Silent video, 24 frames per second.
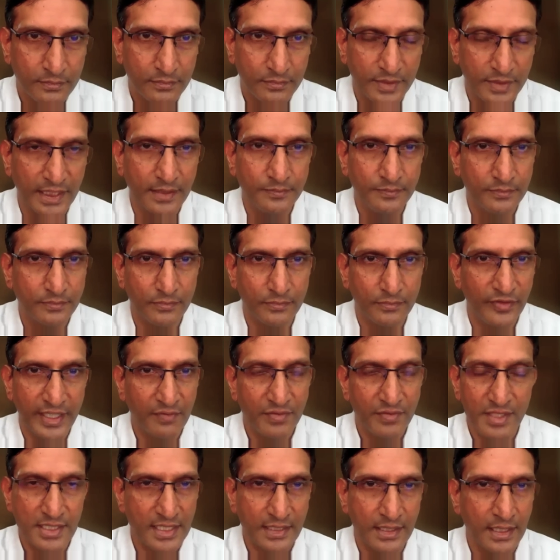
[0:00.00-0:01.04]
Yeah, we
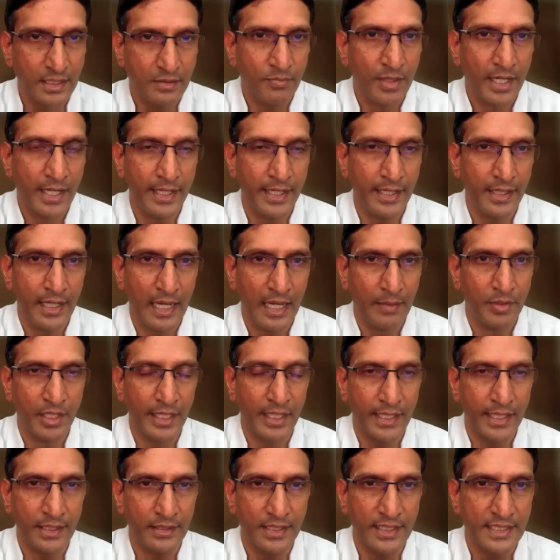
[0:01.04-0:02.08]
never said that by
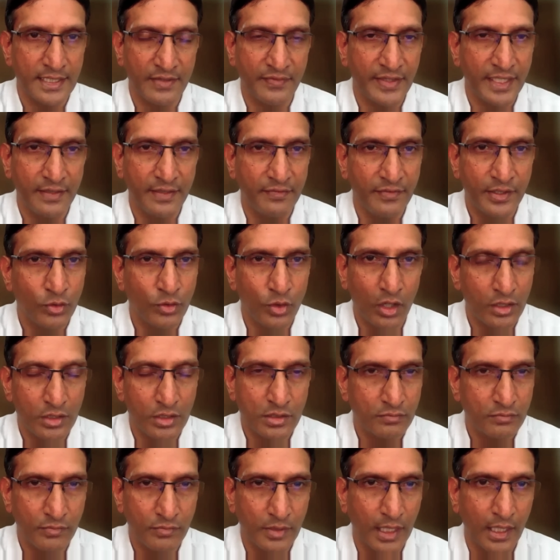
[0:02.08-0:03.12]
abrogating 370, we do
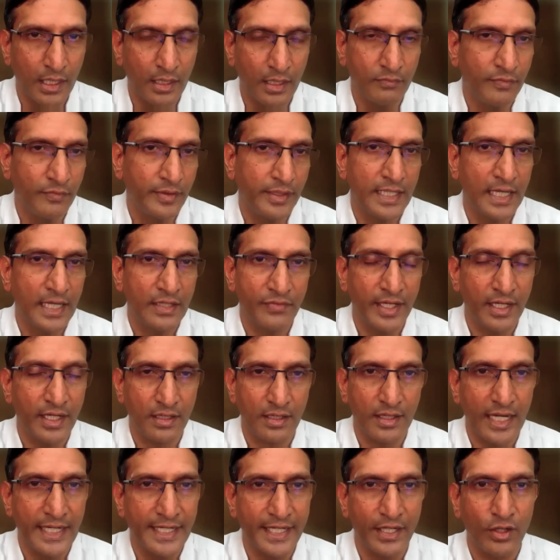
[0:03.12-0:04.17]
not that we are
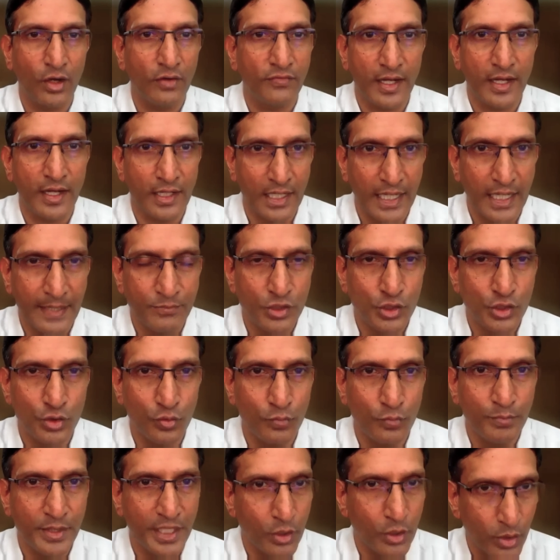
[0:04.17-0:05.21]
writing off our claims to
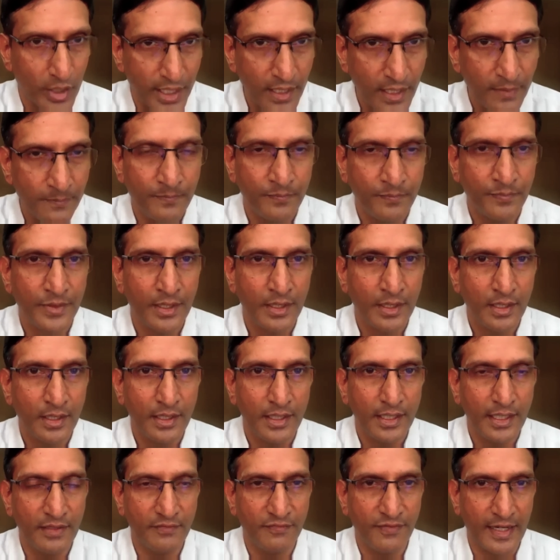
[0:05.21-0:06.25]
POK.
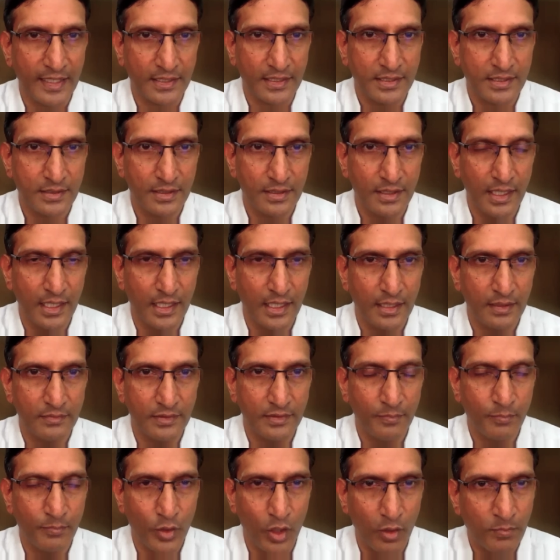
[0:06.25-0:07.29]
In fact,
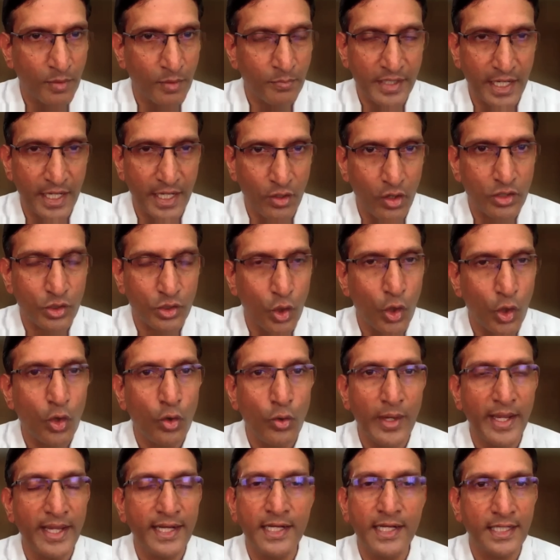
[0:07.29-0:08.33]
the problem cannot go
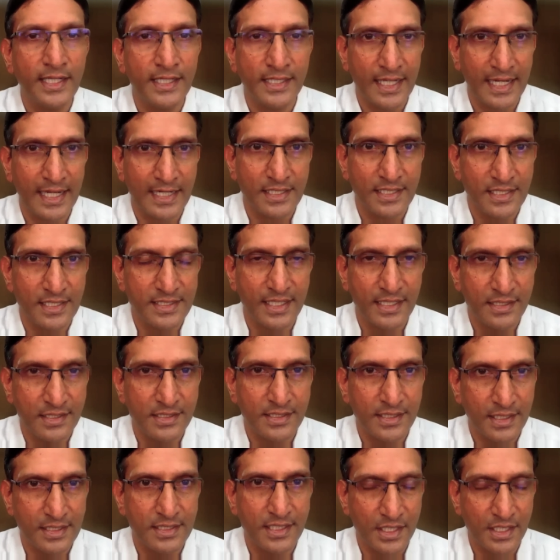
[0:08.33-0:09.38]
away in an international sense
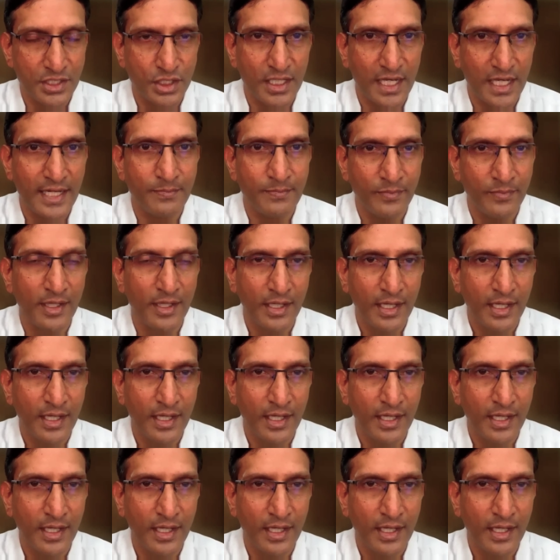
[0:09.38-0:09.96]
till such time